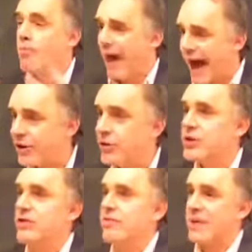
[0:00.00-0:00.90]

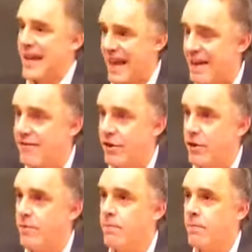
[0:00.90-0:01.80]
patterns of
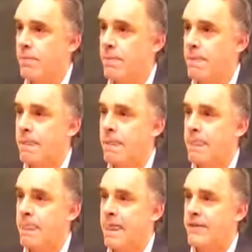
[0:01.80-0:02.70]
behavior
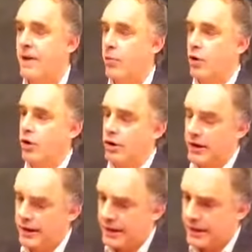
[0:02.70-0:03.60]
that were
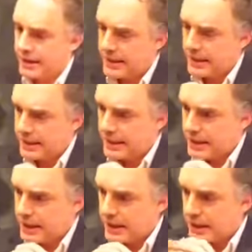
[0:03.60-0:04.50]

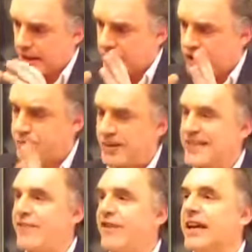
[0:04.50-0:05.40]

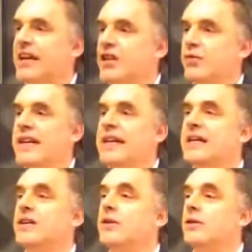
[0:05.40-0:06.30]
specific and
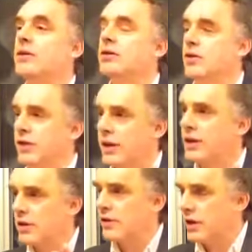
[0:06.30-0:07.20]
unique to, to, the,
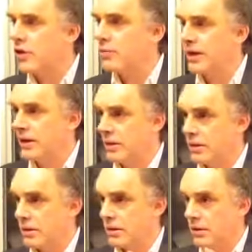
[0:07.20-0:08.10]
to the human
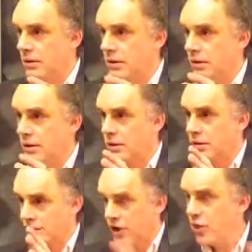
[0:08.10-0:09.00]

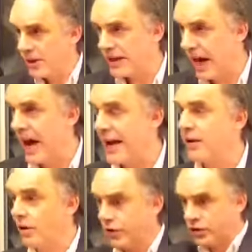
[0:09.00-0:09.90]
to
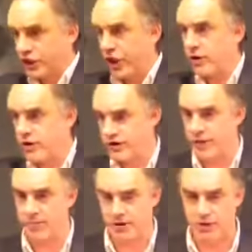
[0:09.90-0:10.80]
humankind, although shared to
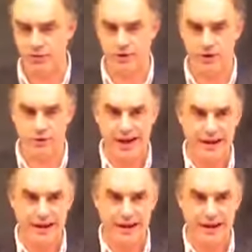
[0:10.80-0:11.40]
some degree with other